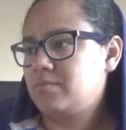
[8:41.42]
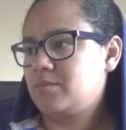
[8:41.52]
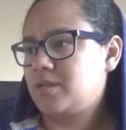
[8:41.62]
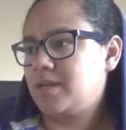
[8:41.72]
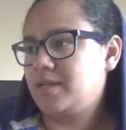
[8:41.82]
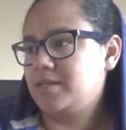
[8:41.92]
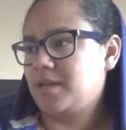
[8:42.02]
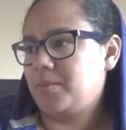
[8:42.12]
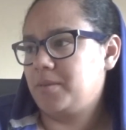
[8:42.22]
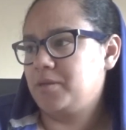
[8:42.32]
What the hell is
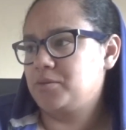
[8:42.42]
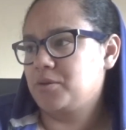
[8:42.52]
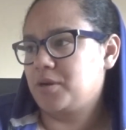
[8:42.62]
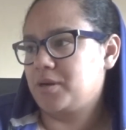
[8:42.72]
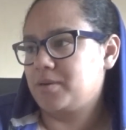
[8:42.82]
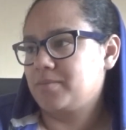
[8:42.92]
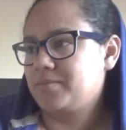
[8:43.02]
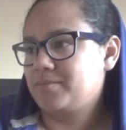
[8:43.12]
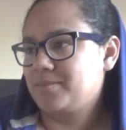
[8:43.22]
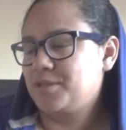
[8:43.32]
happening to her?
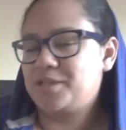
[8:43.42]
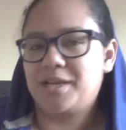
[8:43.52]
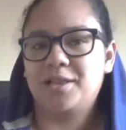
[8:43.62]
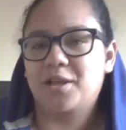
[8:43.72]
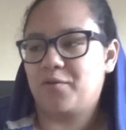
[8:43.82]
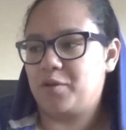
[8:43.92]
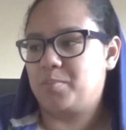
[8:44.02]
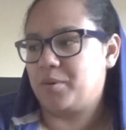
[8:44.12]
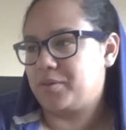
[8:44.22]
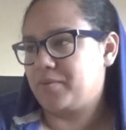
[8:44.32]
Is she in love with
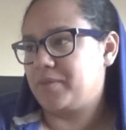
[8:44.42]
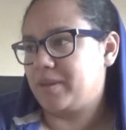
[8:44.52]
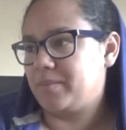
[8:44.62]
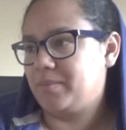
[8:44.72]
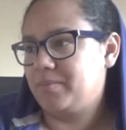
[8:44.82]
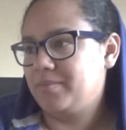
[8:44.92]
both of them?